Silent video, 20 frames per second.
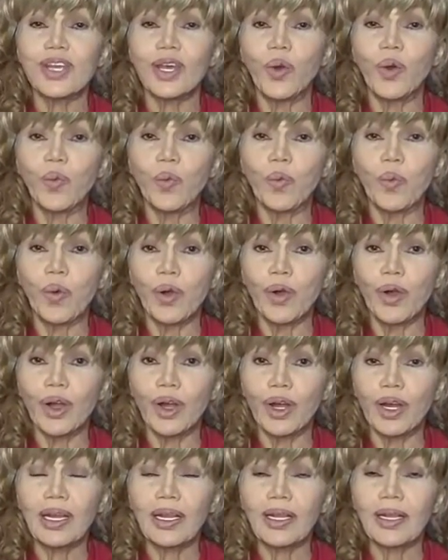a
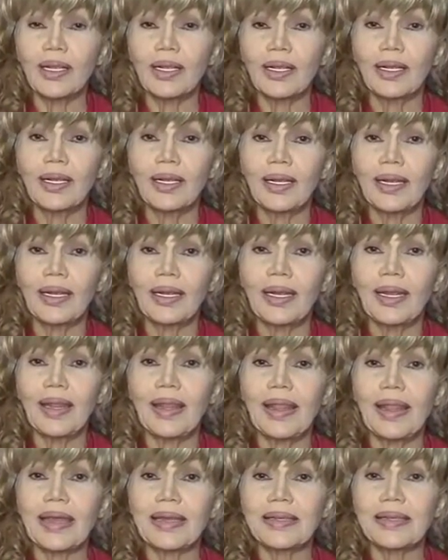word
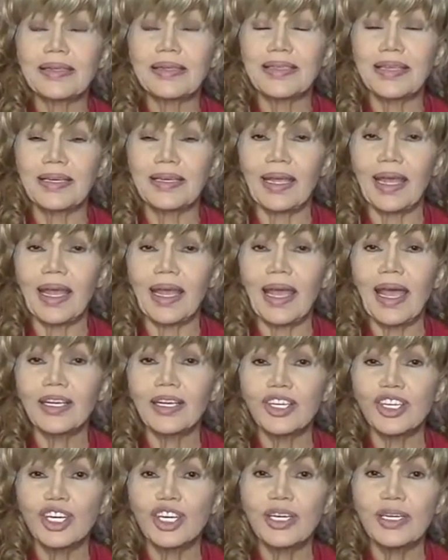that is an
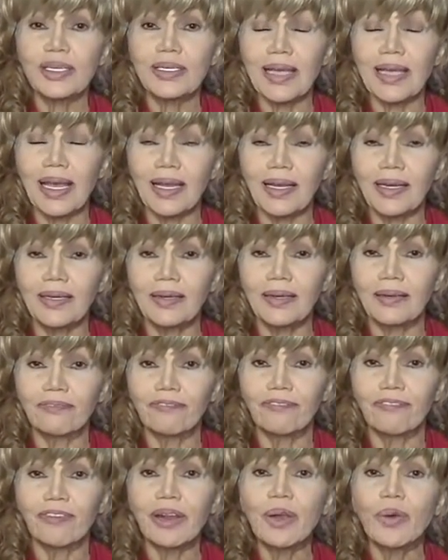action done
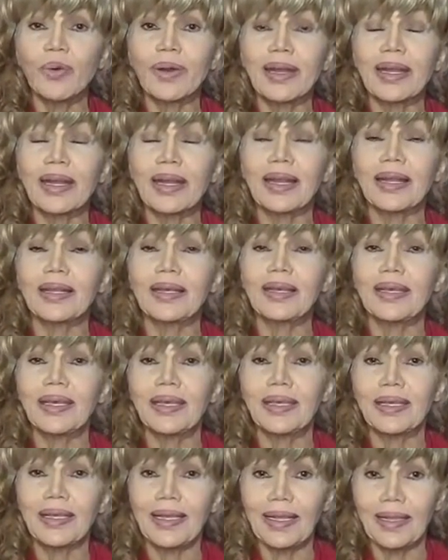frequently
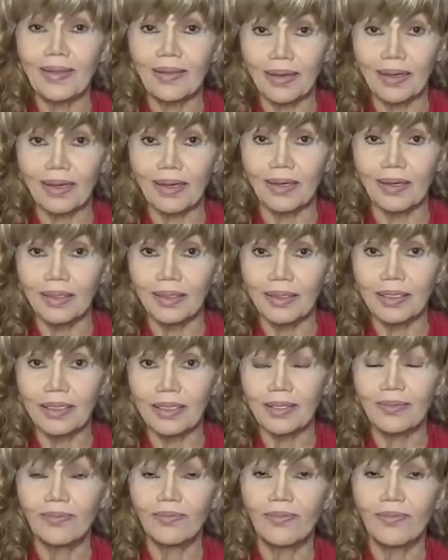in the cult.
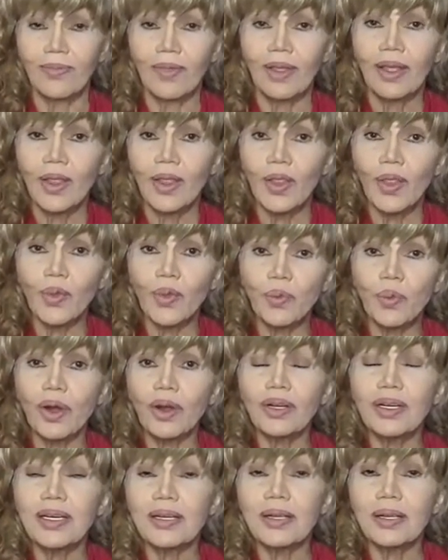The
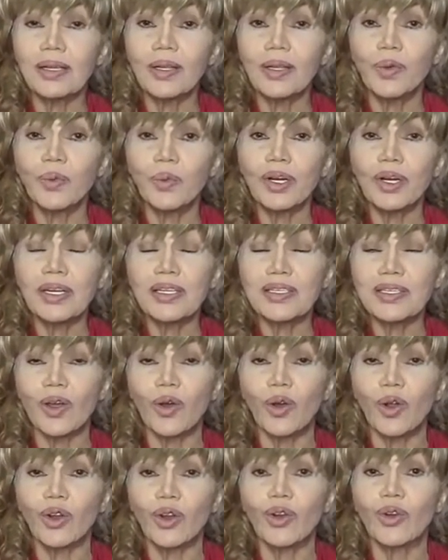world, the word is
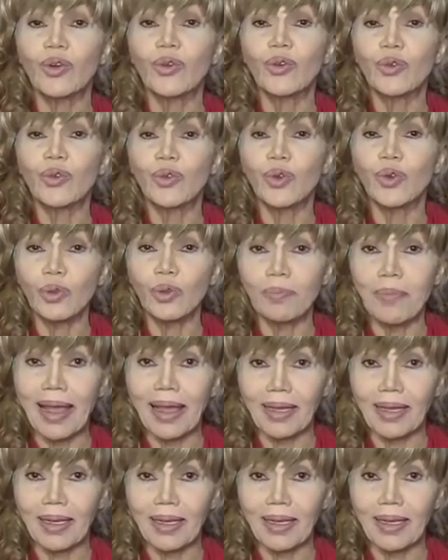called rollback,